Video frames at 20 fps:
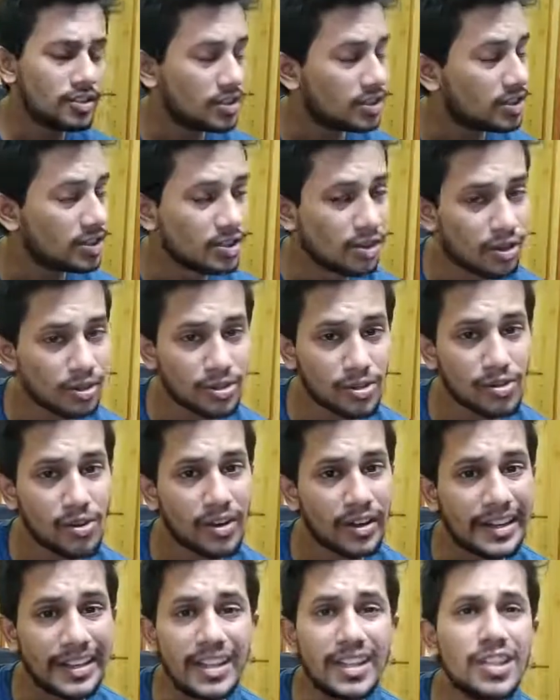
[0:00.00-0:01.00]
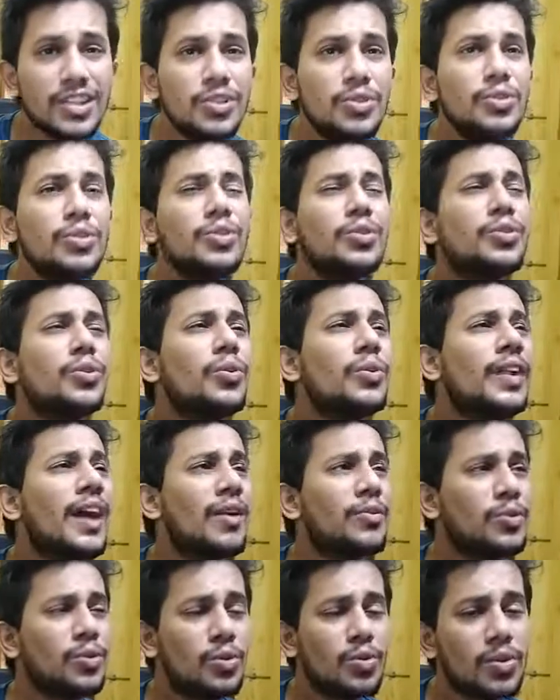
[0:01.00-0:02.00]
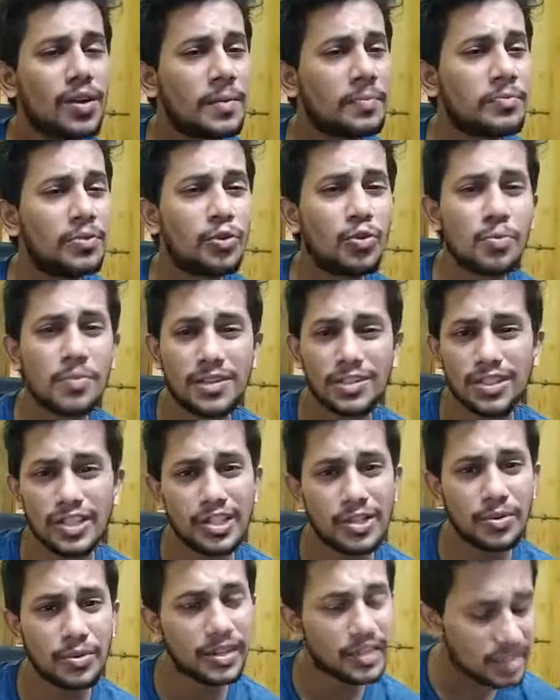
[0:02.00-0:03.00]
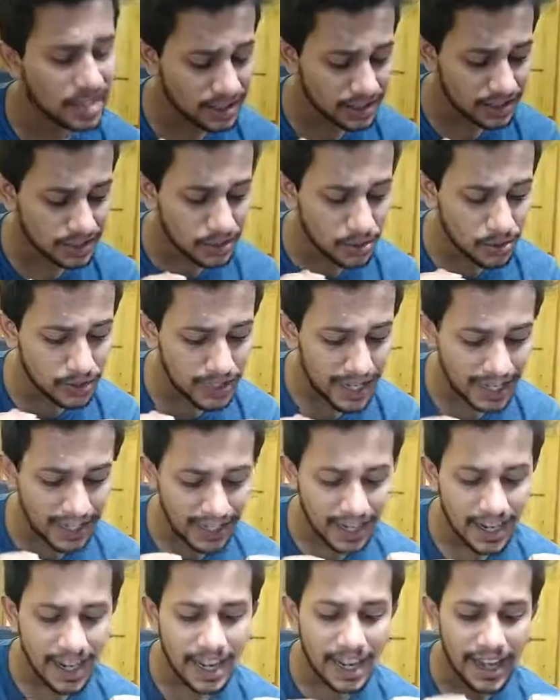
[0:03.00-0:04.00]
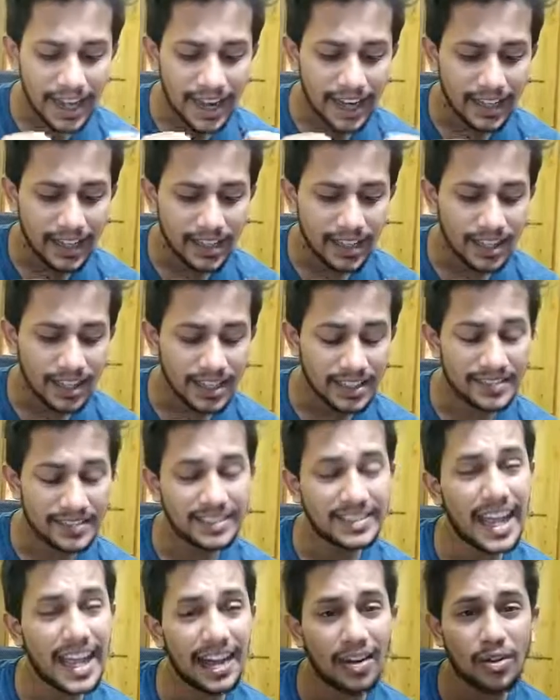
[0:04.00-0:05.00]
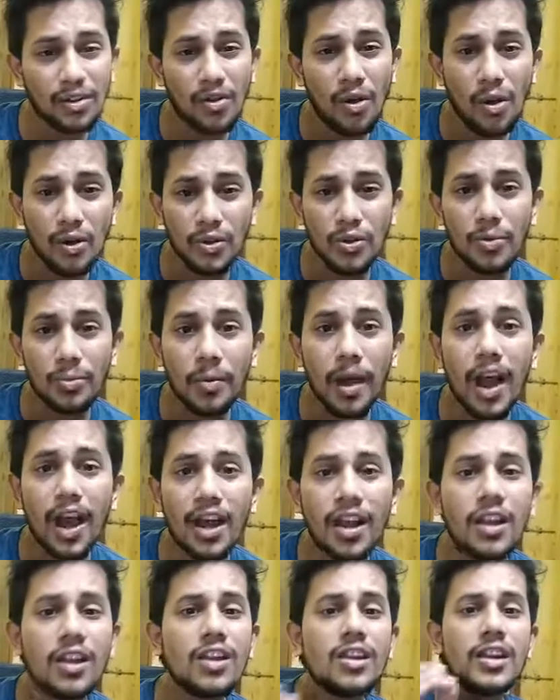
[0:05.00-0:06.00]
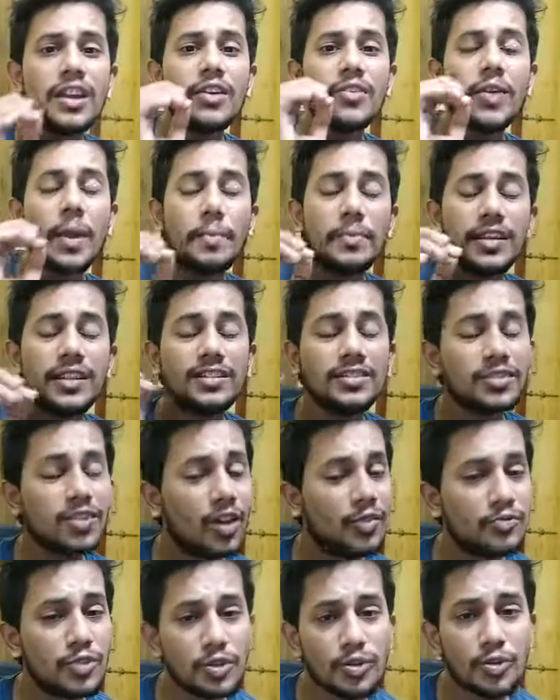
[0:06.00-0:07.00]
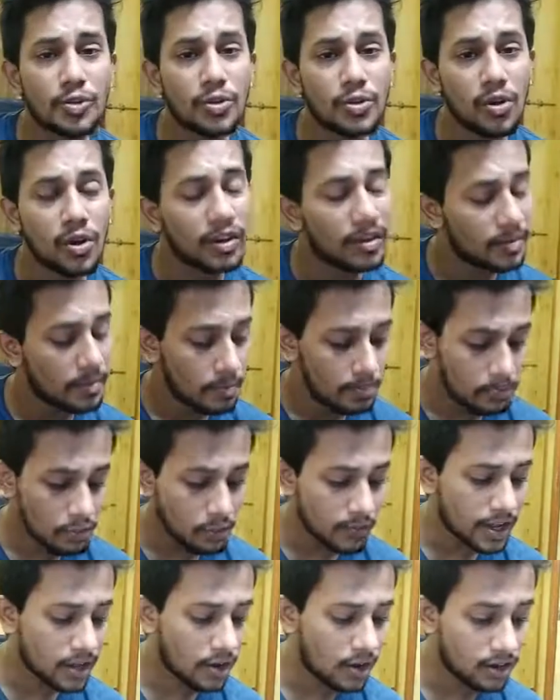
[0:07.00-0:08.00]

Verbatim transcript: the notochord. You don't have to look up too much into it, just know that it is there, chordoma, remnants of the notochord. Moving